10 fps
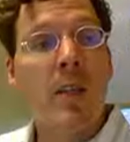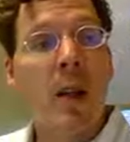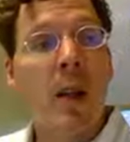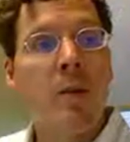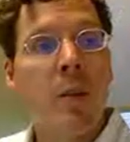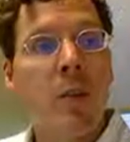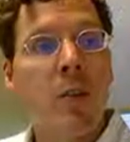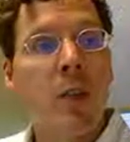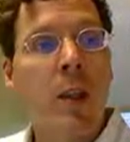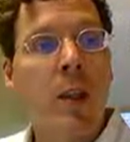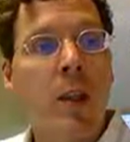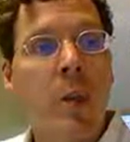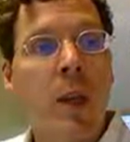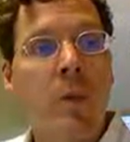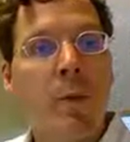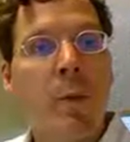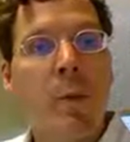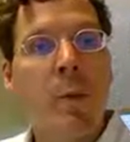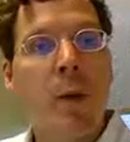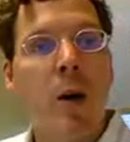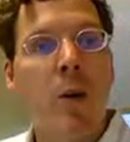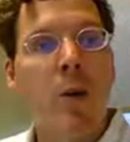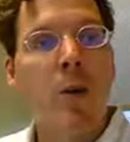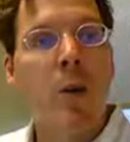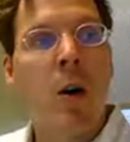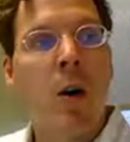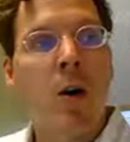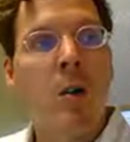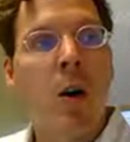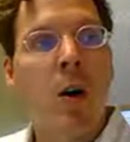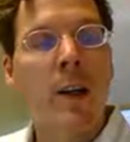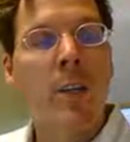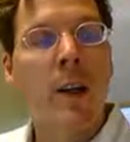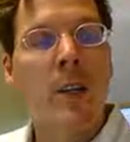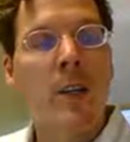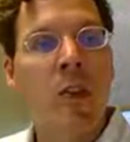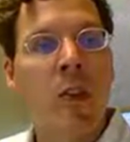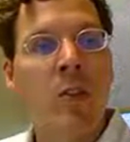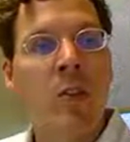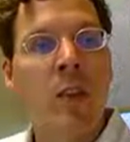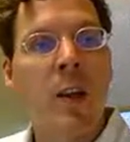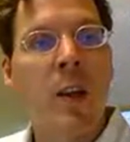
obvious. We have 6 bars, all of height 1/6,